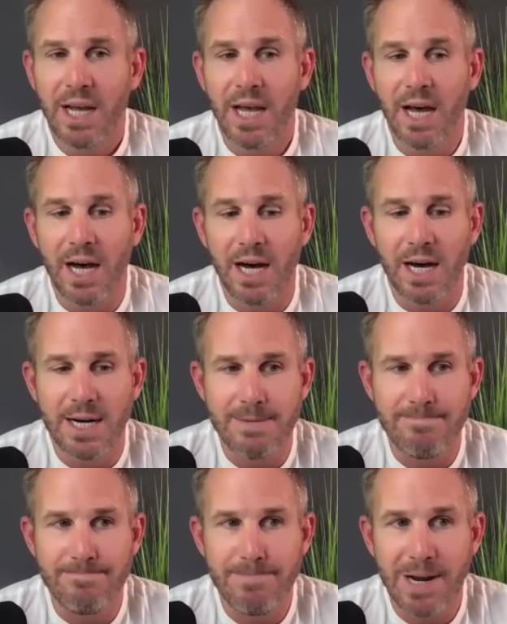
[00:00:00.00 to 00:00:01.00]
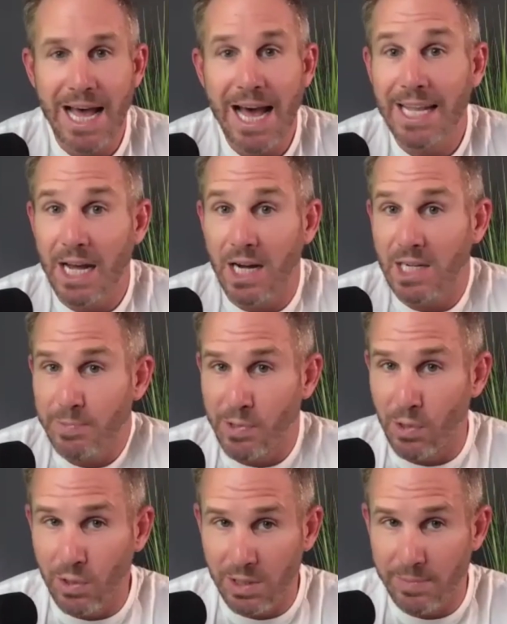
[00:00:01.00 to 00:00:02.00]
Um, but I had that
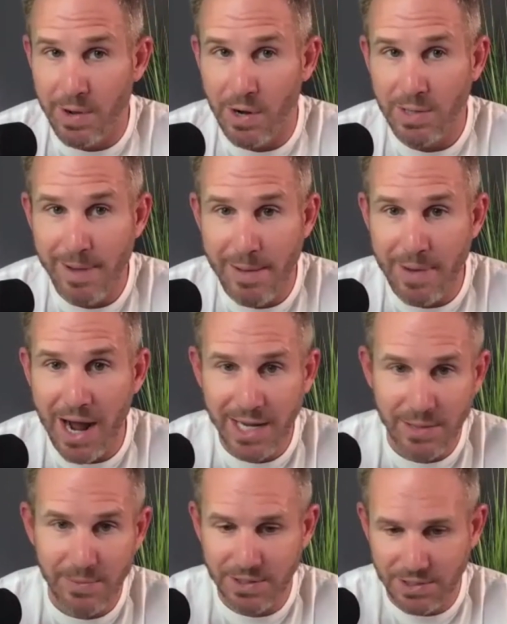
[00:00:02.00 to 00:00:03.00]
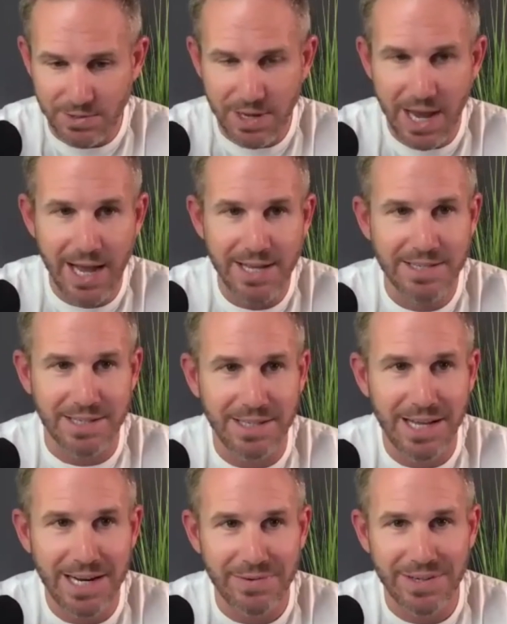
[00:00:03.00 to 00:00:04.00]
entrepreneurial bone in my body, which you guys and a
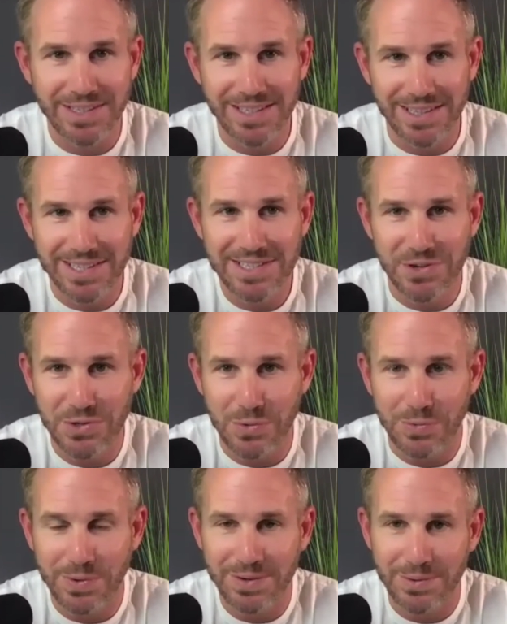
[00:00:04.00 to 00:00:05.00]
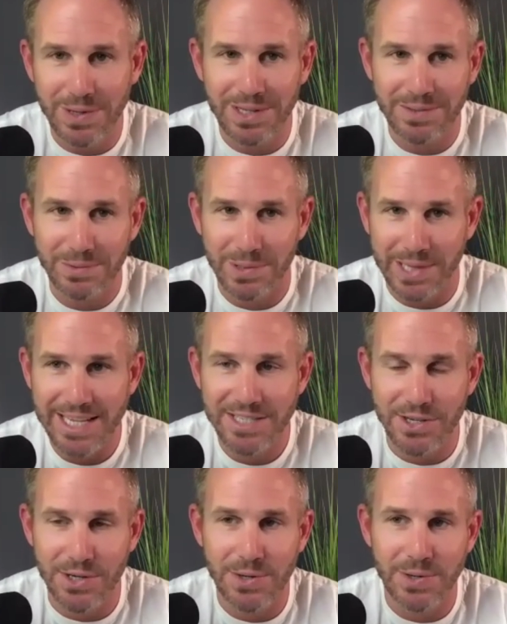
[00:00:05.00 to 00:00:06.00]
lot of our, the listeners will will relate
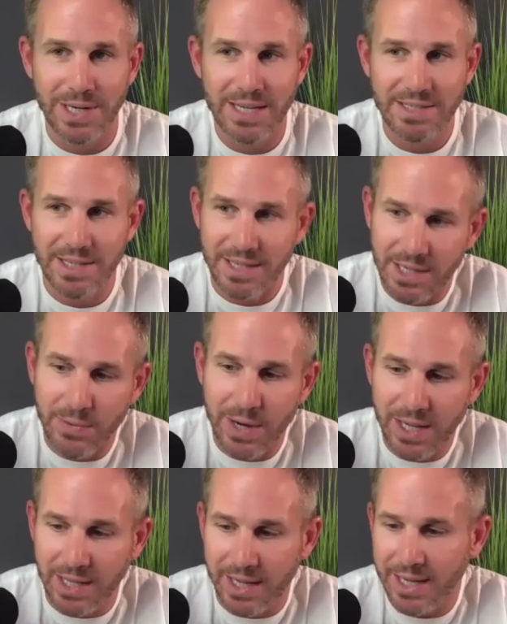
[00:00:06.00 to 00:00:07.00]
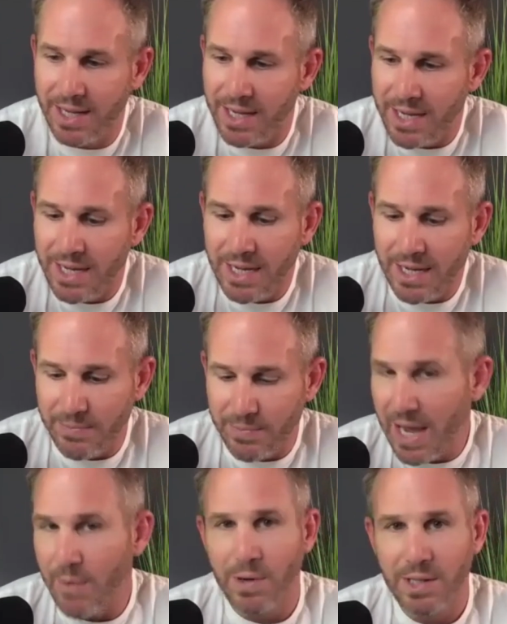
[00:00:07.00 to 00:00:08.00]
to. And I was like, you know what? Like, we
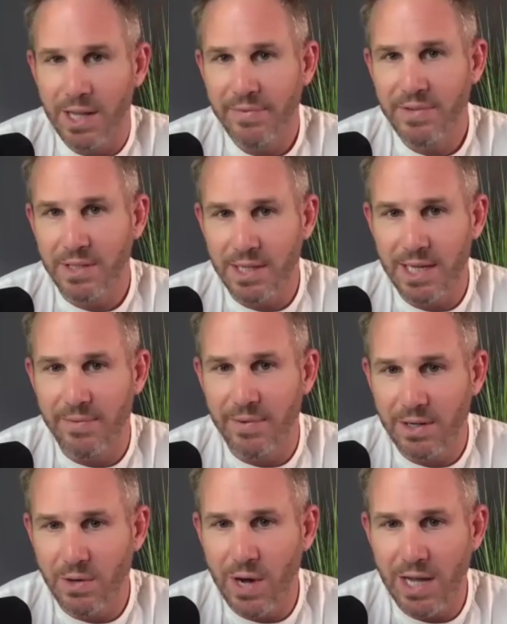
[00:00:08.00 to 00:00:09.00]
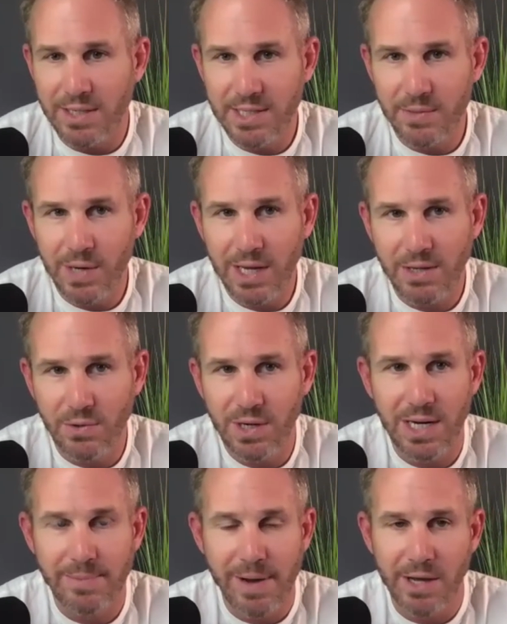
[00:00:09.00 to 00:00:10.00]
got one life to live. I want to go out and see what I can
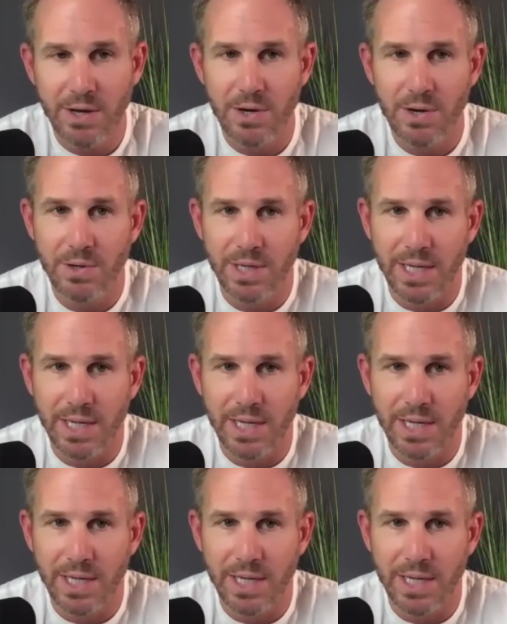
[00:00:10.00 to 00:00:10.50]
create on my own.